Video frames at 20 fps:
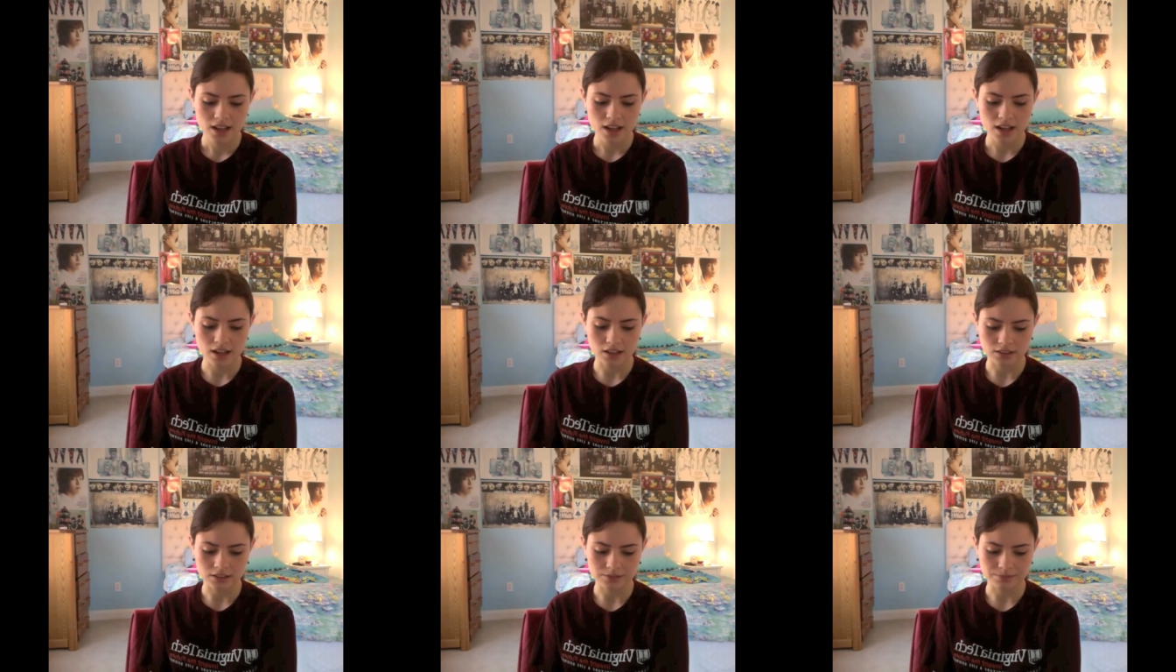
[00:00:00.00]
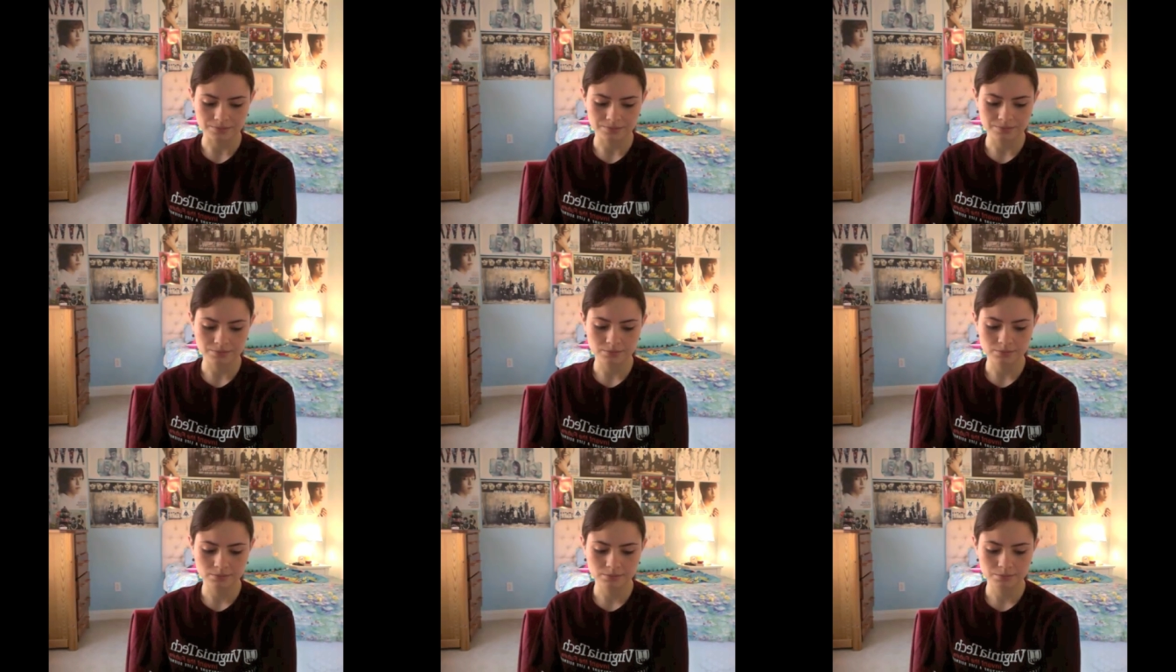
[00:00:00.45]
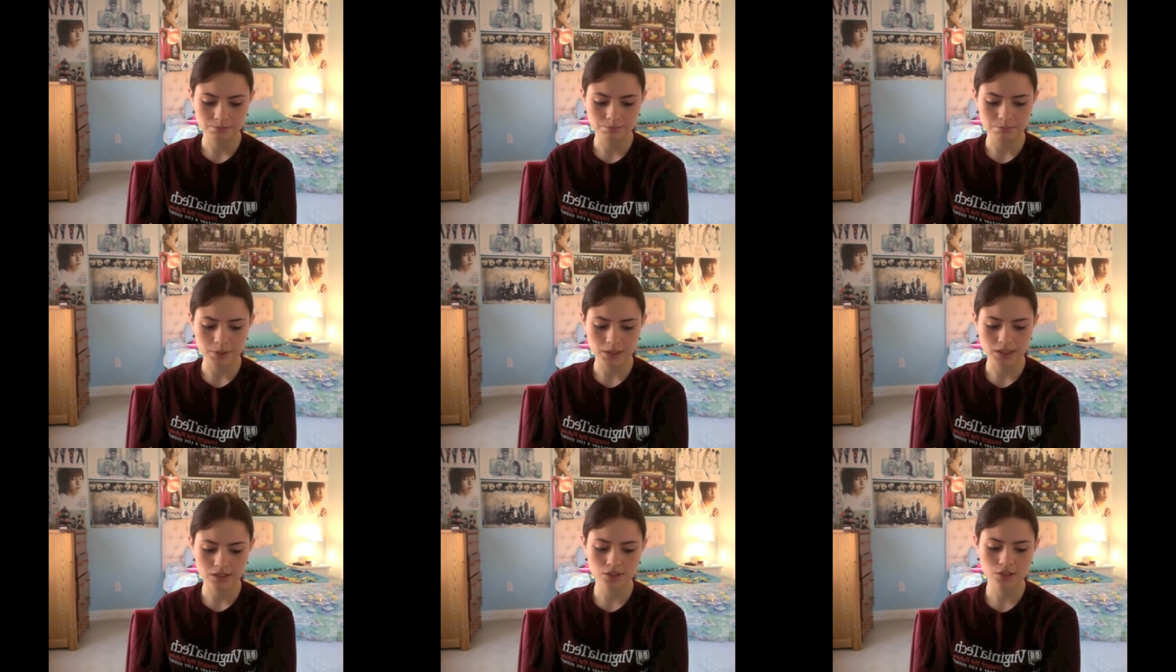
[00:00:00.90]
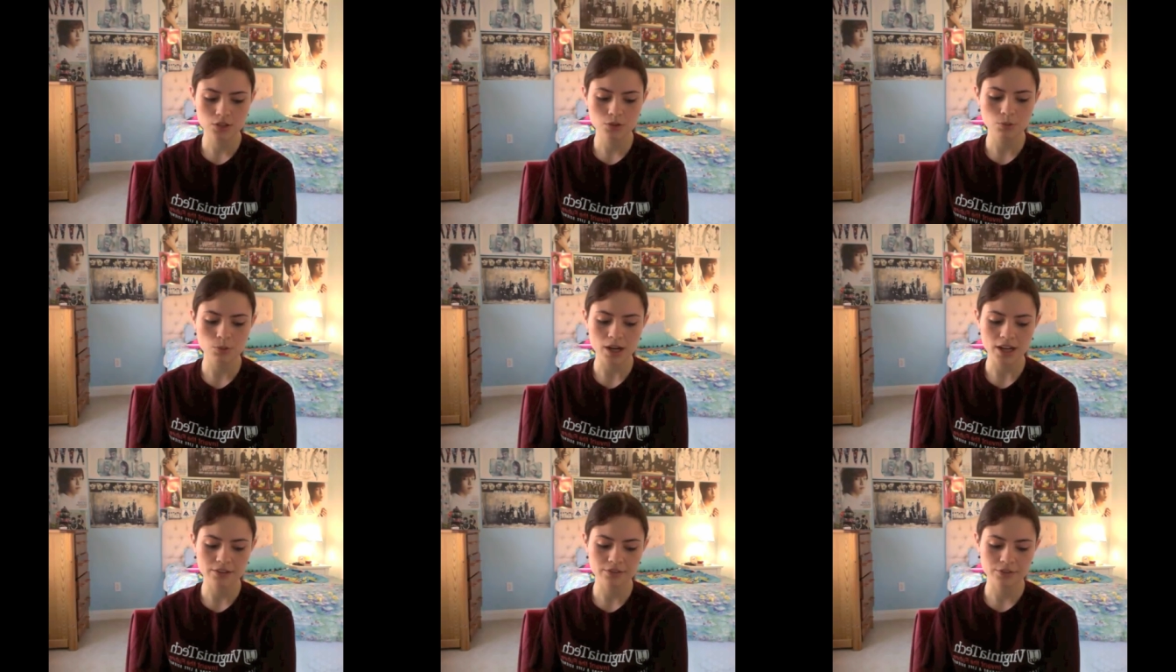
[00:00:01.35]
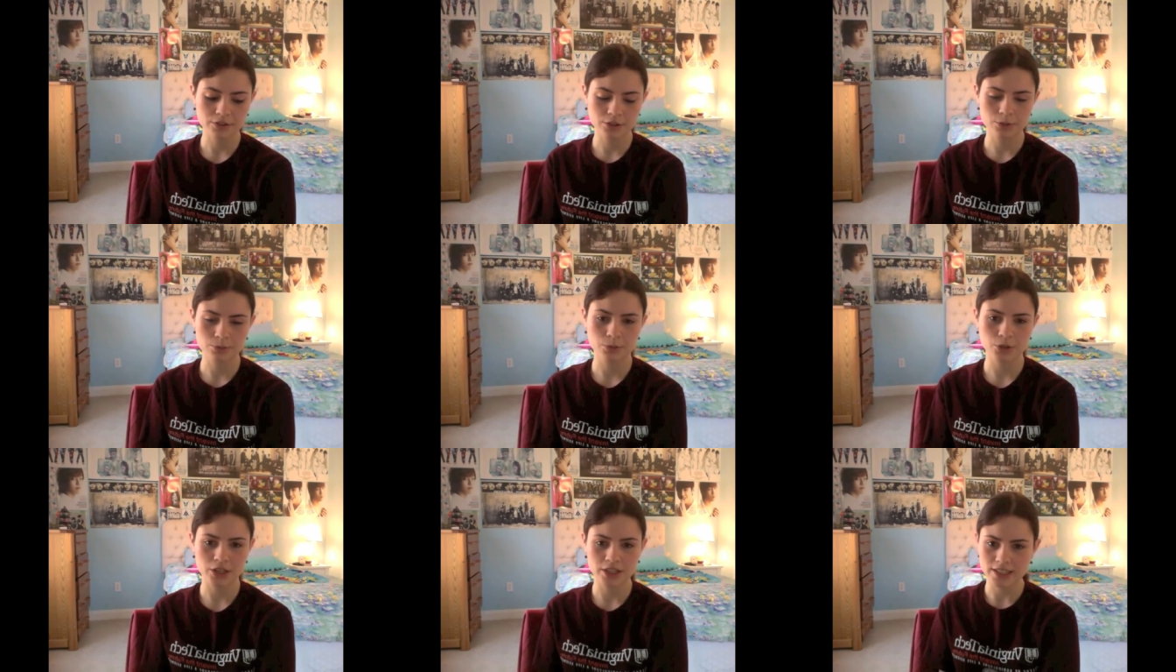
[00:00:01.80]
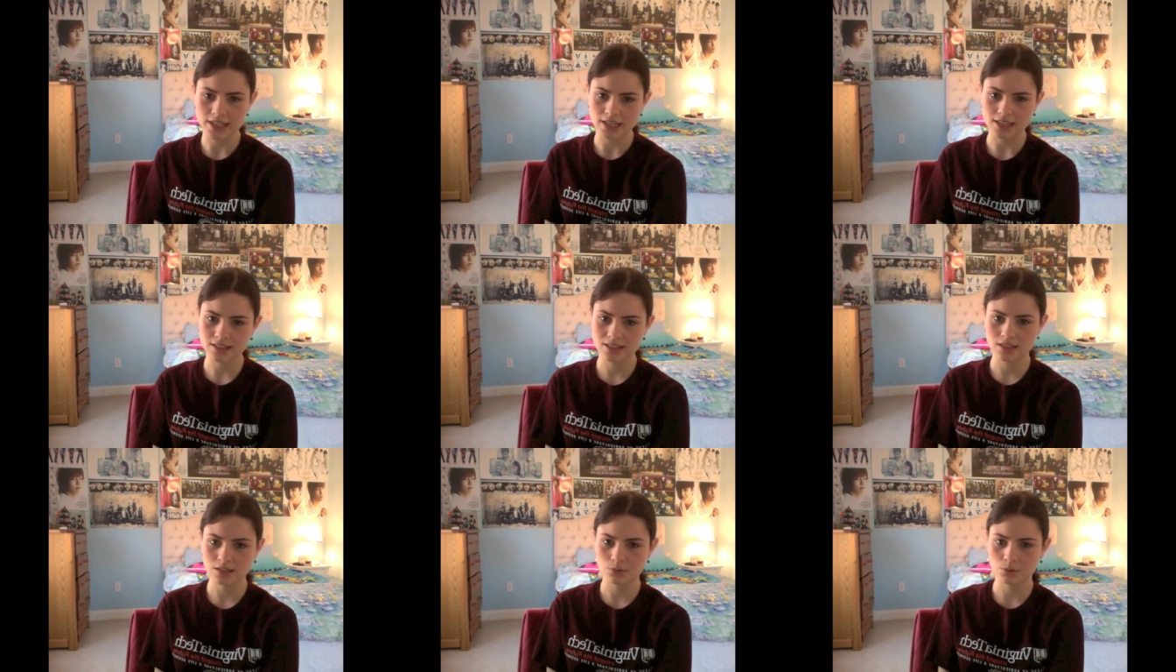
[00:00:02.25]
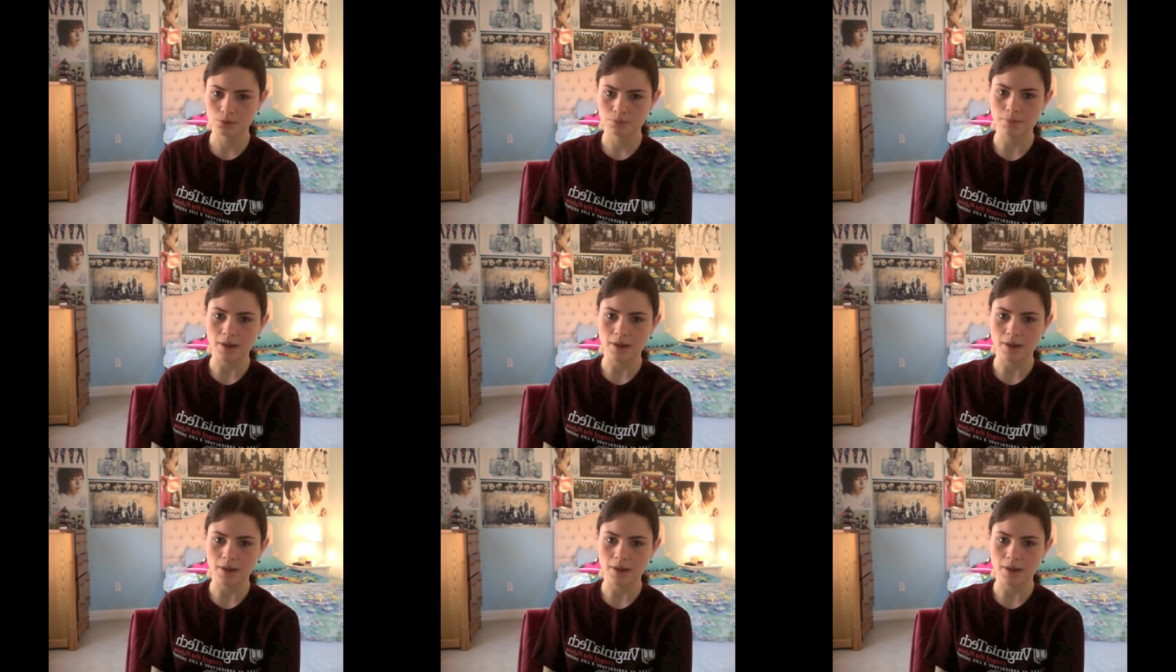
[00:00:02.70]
Um, but there is a white room where he dances with